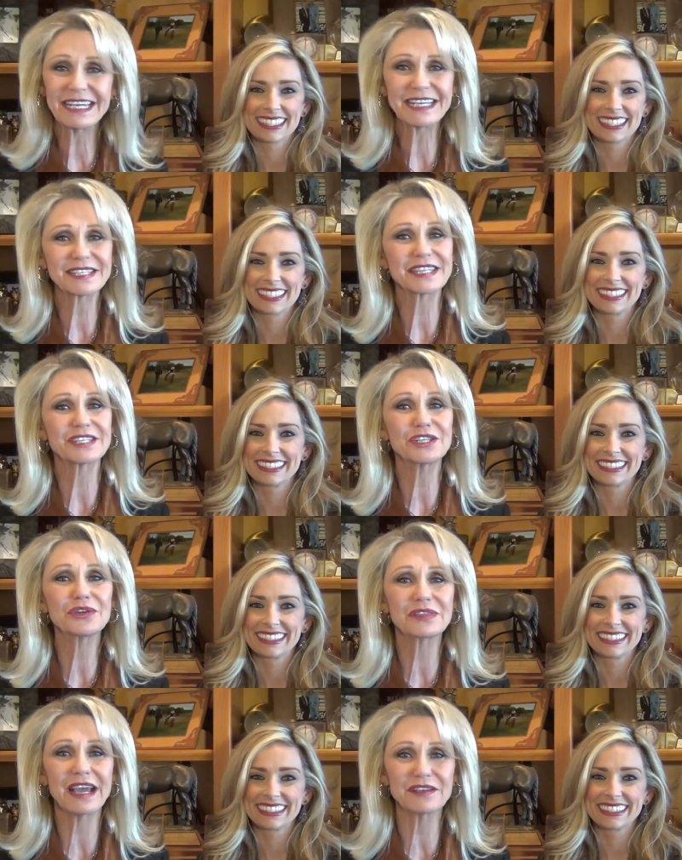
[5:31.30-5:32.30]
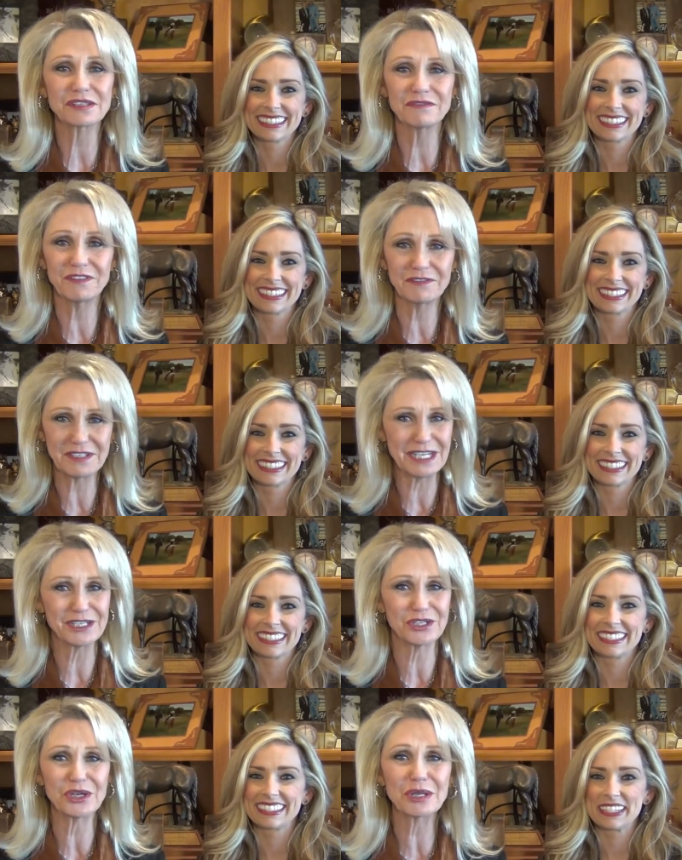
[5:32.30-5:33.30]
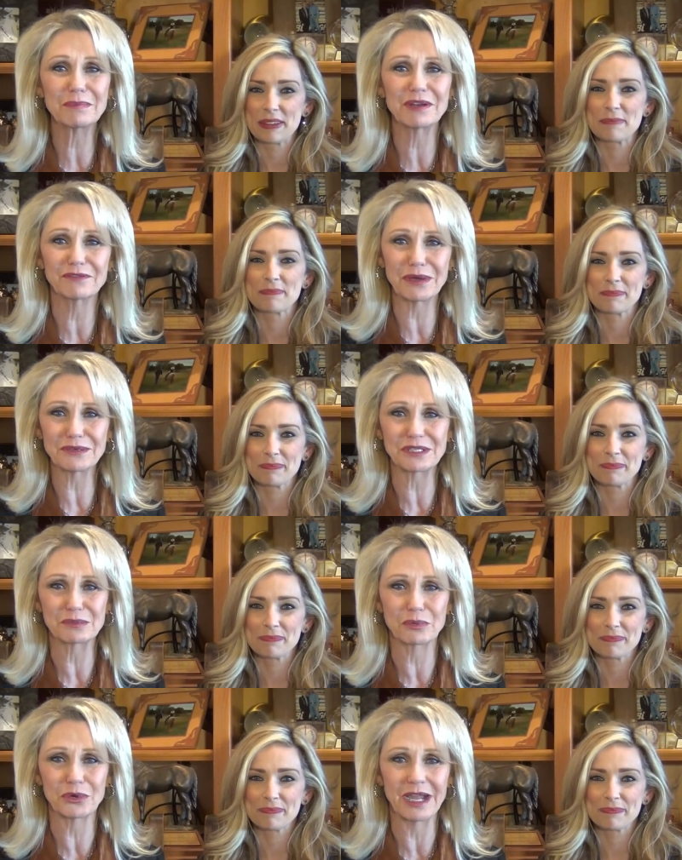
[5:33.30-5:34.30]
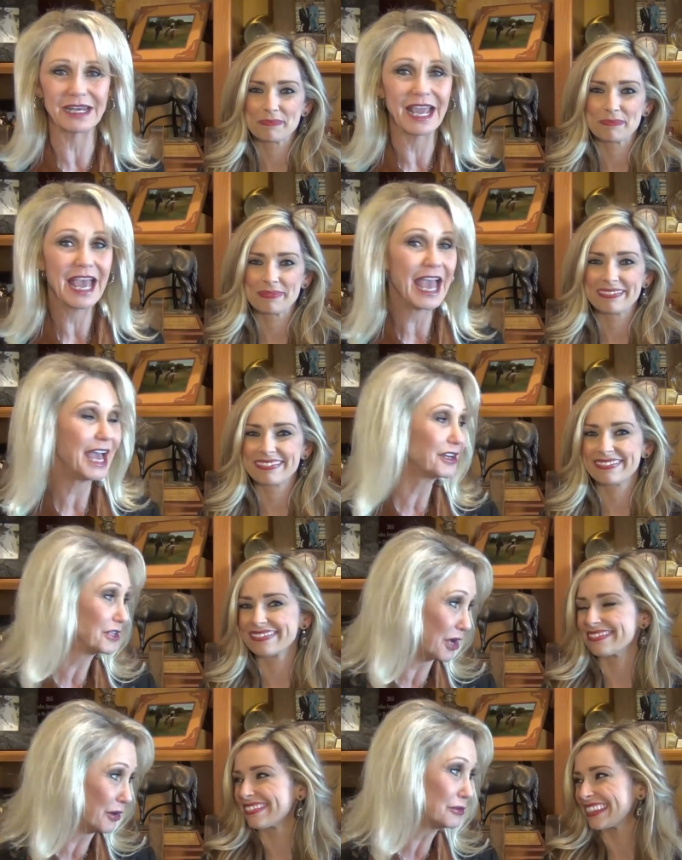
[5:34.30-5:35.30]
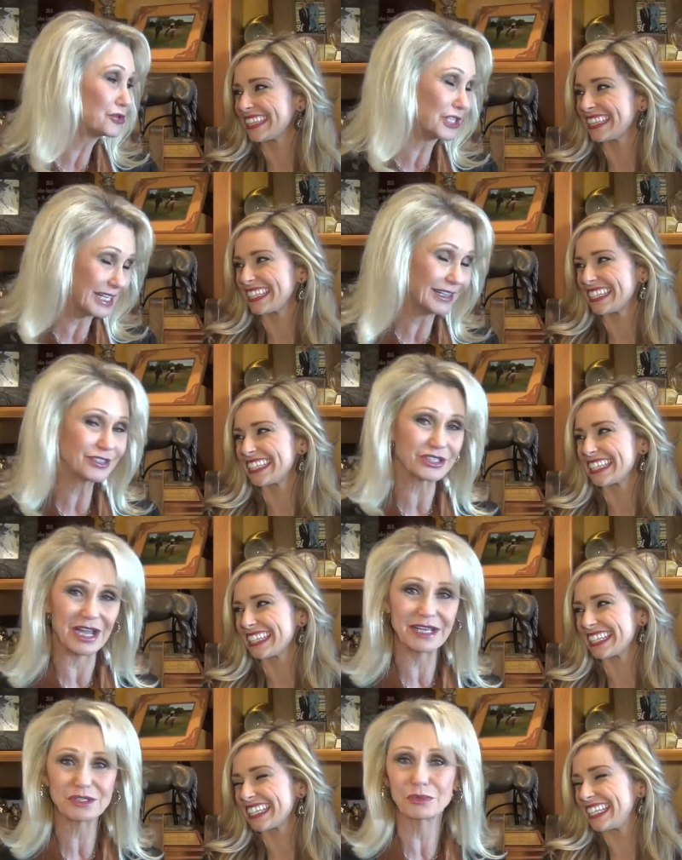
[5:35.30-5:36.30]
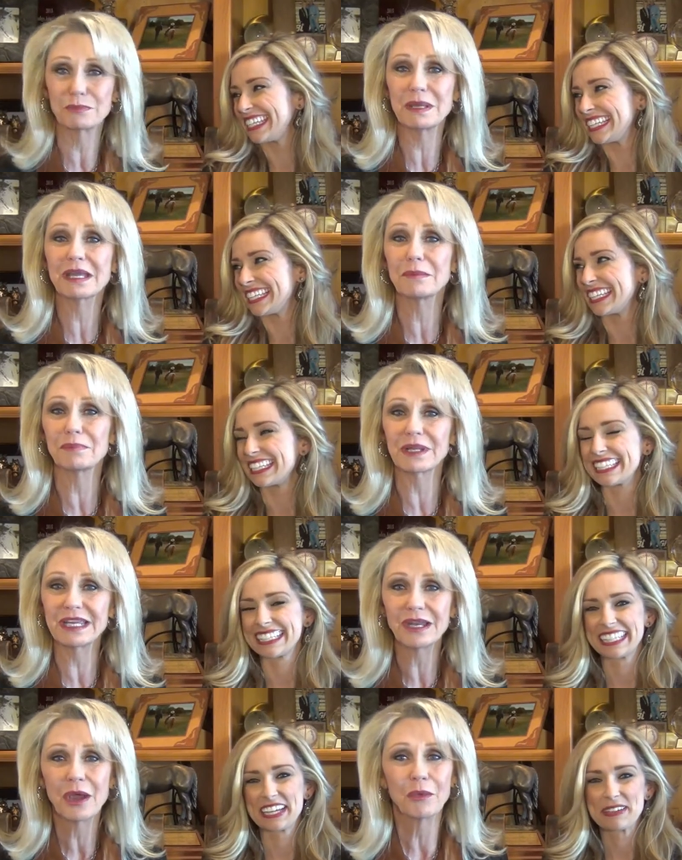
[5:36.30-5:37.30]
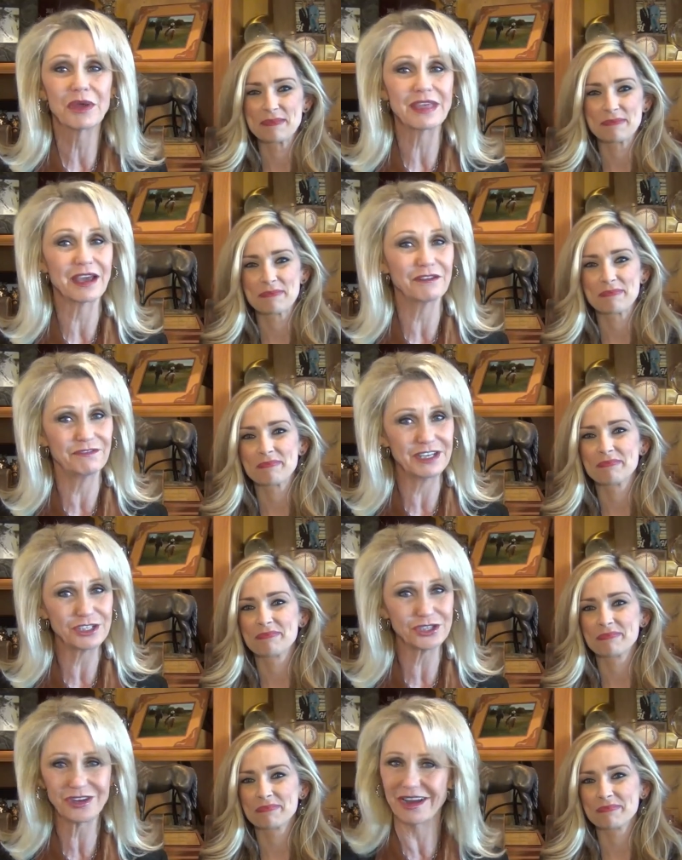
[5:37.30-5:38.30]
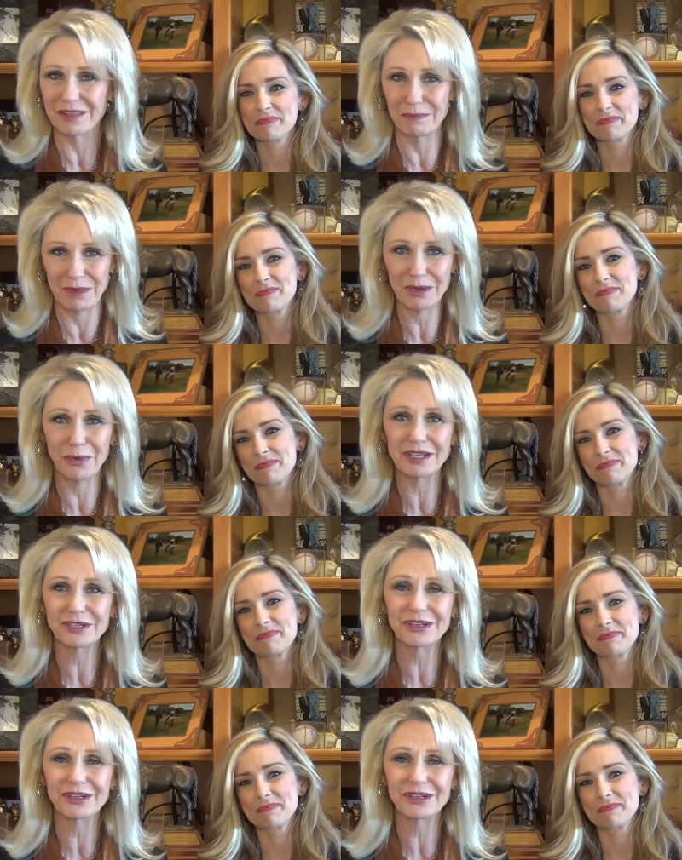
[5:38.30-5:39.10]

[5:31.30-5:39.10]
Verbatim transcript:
Speaker 1: is the 2015 Tournament of Roses Parade, and no gentle giants would be complete without a feature on the Budweiser